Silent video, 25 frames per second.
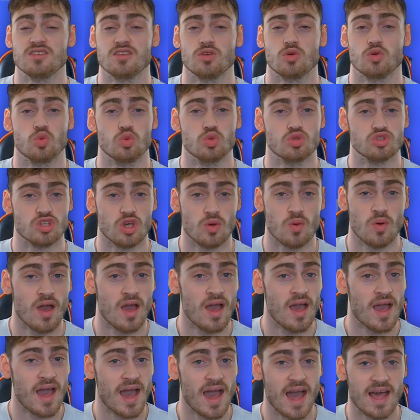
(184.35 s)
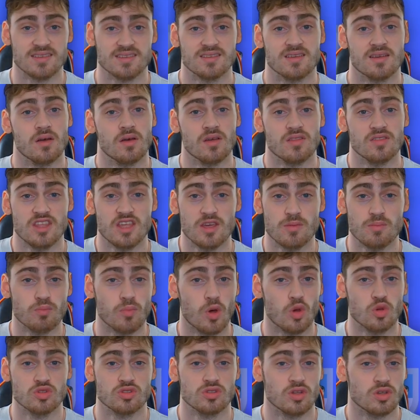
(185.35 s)
He also has the
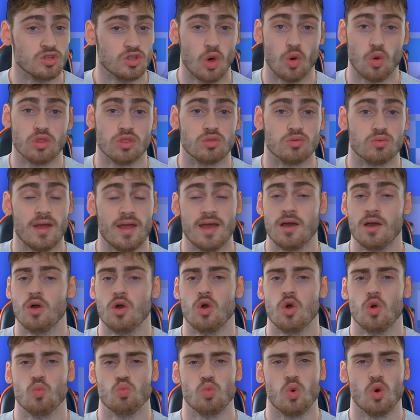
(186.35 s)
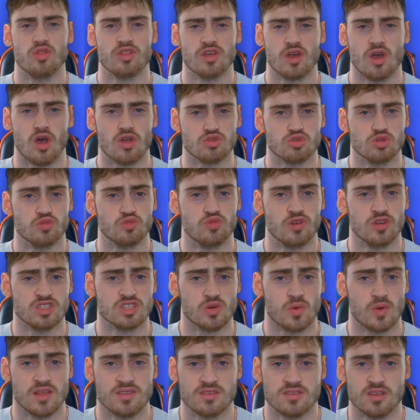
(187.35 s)
most goal threat. While the Arsenal
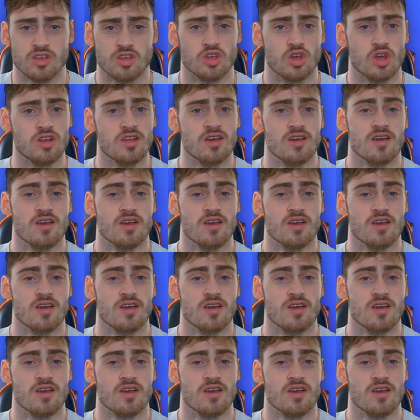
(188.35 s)
fixture run isn't good,